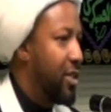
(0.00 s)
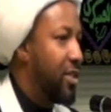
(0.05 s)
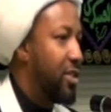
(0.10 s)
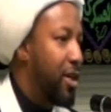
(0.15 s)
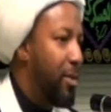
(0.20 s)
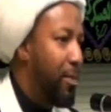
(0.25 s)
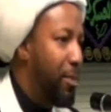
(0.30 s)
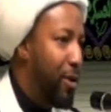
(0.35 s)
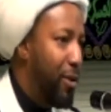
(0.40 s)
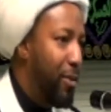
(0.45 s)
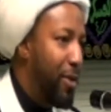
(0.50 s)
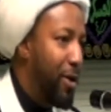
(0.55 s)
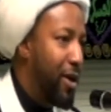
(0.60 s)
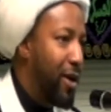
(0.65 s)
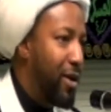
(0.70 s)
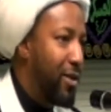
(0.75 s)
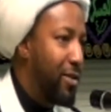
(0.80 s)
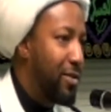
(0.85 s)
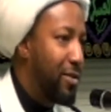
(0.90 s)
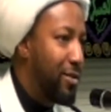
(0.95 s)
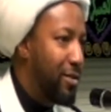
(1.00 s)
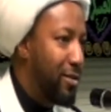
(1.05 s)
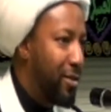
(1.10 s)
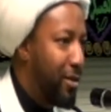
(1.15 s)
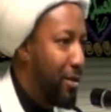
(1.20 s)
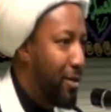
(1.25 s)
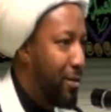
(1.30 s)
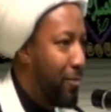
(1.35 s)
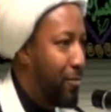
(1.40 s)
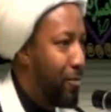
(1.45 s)
Is it simply
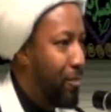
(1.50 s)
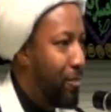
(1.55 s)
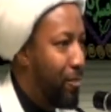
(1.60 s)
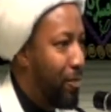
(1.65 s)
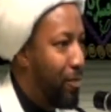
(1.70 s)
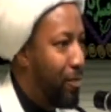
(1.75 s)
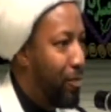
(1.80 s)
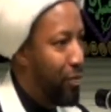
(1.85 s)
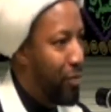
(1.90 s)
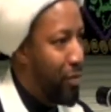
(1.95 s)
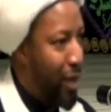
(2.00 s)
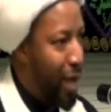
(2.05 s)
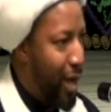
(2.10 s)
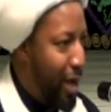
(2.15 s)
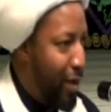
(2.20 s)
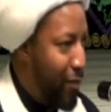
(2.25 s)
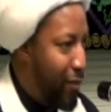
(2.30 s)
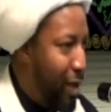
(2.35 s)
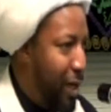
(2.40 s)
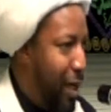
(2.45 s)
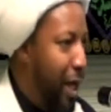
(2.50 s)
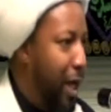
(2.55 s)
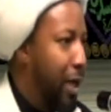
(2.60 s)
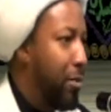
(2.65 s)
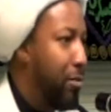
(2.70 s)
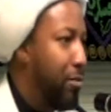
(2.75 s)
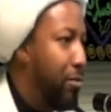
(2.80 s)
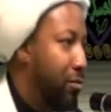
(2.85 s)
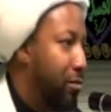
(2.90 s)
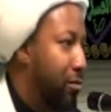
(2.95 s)
because I have a
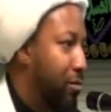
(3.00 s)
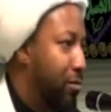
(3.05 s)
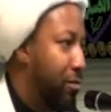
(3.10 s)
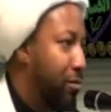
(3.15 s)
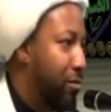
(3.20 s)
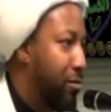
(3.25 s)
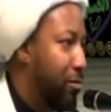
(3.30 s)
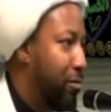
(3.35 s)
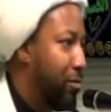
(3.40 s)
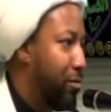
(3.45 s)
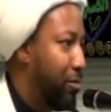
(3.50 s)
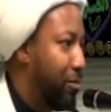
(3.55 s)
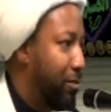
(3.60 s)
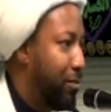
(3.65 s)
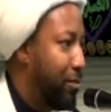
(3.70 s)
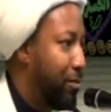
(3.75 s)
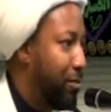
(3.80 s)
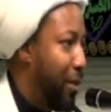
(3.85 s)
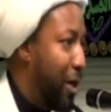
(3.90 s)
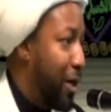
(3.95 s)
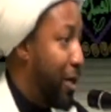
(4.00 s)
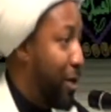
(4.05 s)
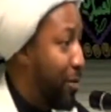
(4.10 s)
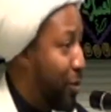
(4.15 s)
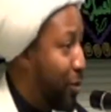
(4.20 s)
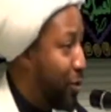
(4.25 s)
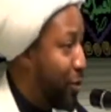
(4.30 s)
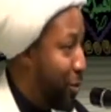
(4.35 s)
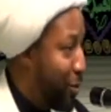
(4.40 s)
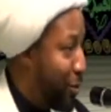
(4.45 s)
name? My
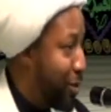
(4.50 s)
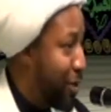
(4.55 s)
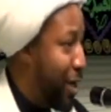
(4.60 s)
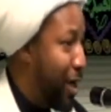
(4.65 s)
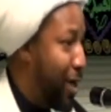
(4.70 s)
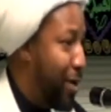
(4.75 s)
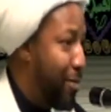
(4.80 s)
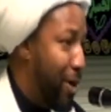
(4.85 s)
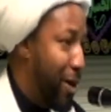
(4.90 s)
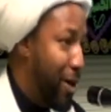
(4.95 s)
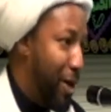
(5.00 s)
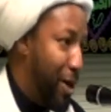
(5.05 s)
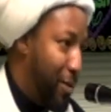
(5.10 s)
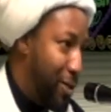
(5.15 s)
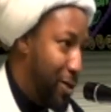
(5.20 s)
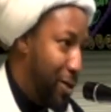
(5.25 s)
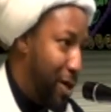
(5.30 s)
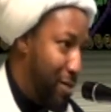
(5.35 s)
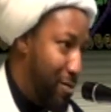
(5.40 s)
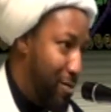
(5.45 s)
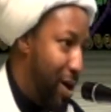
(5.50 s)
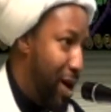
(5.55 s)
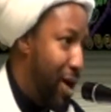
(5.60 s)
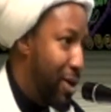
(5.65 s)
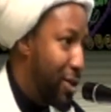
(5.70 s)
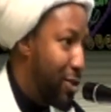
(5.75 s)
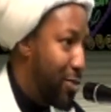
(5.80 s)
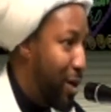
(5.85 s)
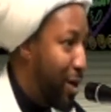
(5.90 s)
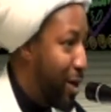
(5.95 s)
name is Hussein, my name is
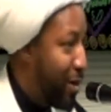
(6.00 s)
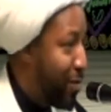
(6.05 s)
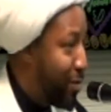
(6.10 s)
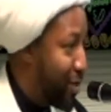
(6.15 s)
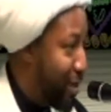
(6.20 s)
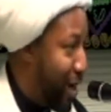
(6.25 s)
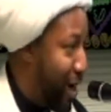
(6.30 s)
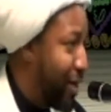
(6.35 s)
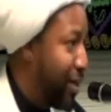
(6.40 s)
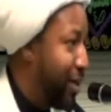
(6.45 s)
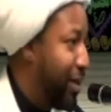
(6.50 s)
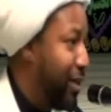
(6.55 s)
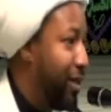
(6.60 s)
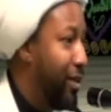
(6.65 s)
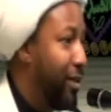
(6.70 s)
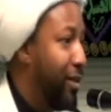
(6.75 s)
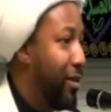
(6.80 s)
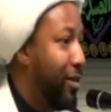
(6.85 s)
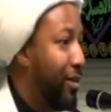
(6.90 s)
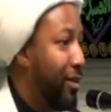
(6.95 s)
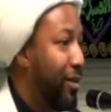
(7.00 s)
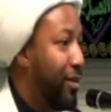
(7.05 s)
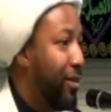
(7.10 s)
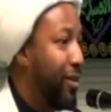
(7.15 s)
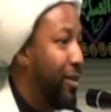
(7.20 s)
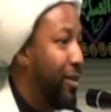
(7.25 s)
Abbas, my name is Ali.